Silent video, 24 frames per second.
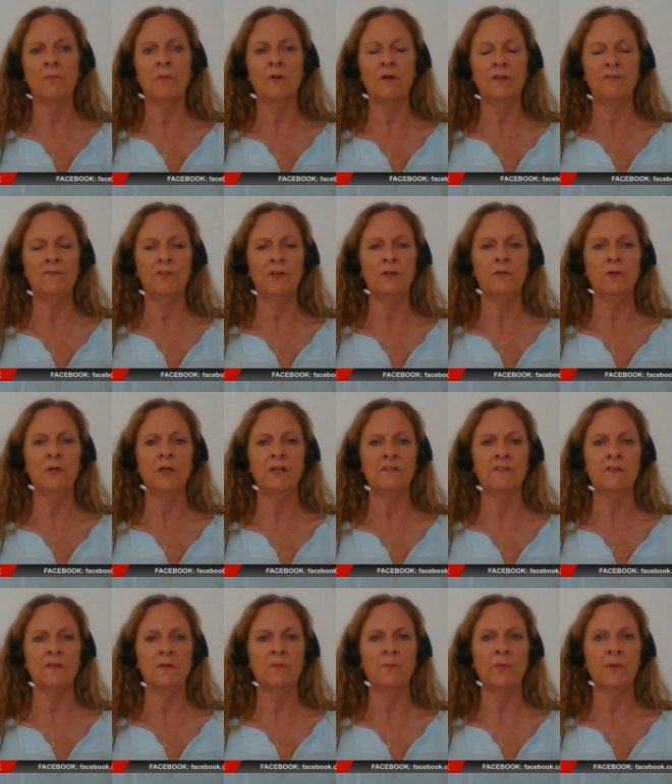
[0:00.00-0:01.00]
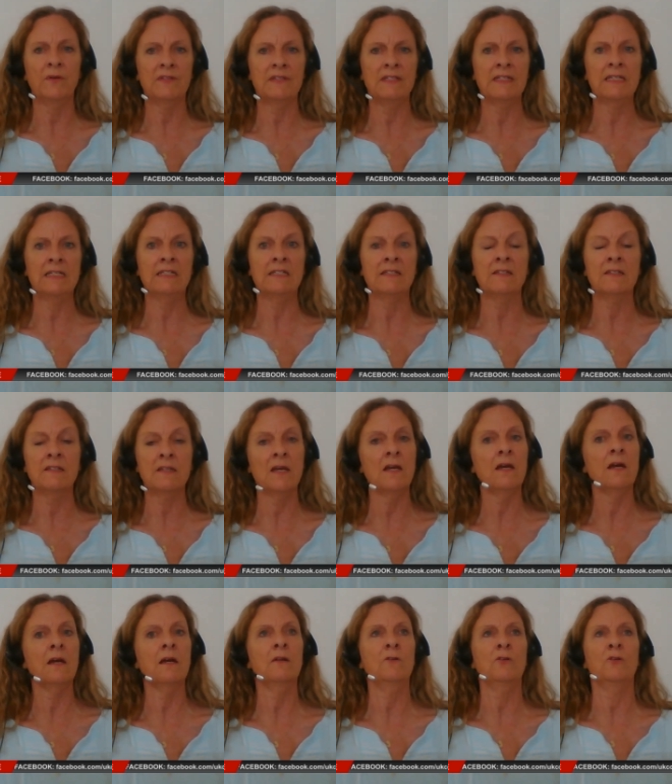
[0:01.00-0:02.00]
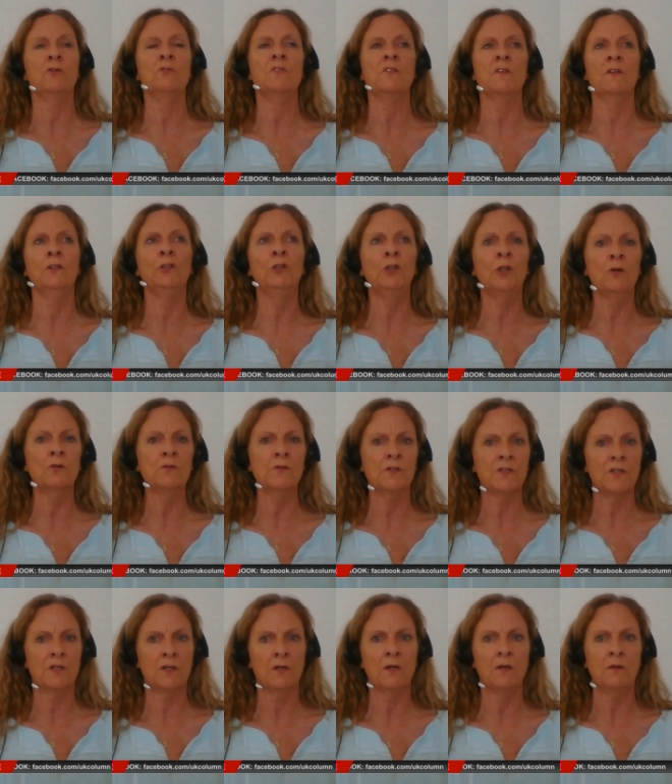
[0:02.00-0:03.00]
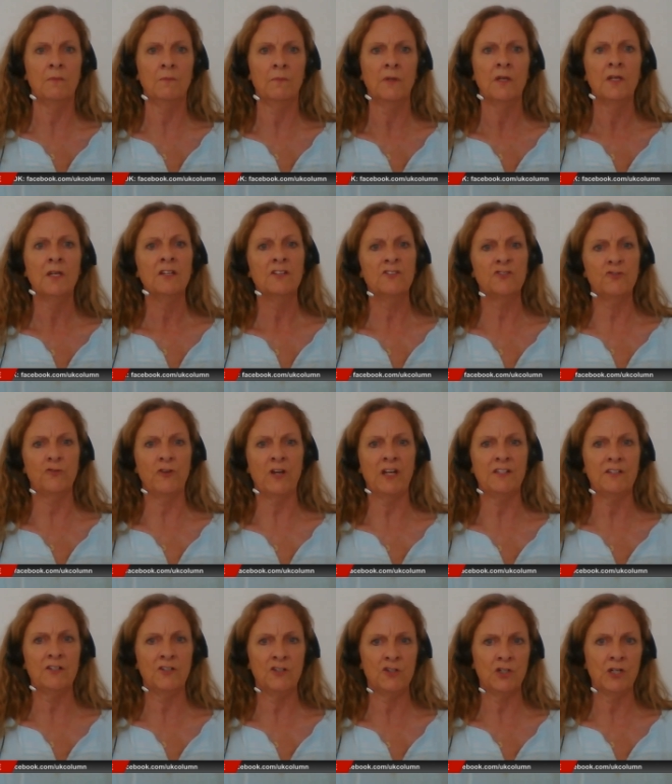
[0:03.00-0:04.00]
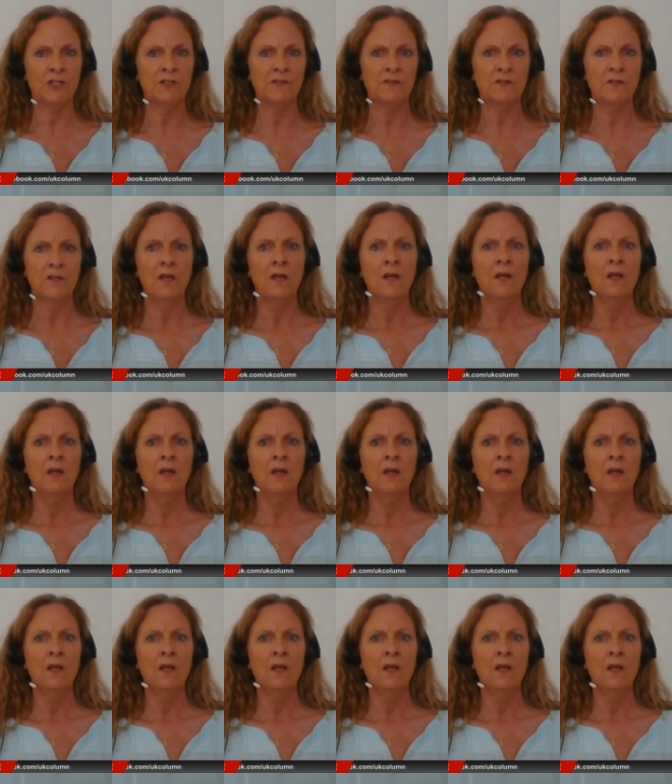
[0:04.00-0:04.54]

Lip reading: My view is that President Assad, who's a long term strategist,